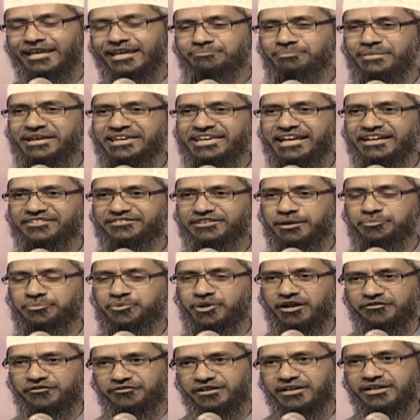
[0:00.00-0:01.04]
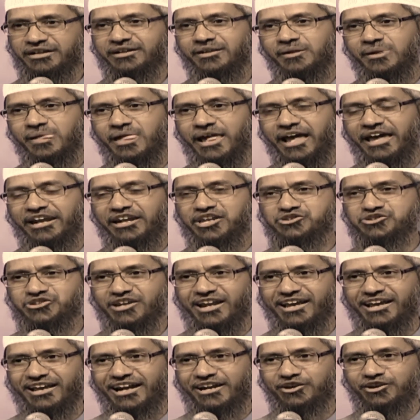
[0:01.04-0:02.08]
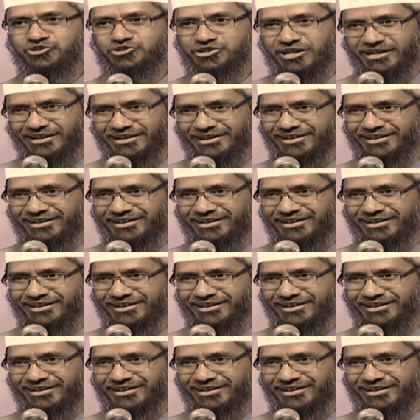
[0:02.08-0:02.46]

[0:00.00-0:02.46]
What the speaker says: that may you accept your effort and inshallah grant you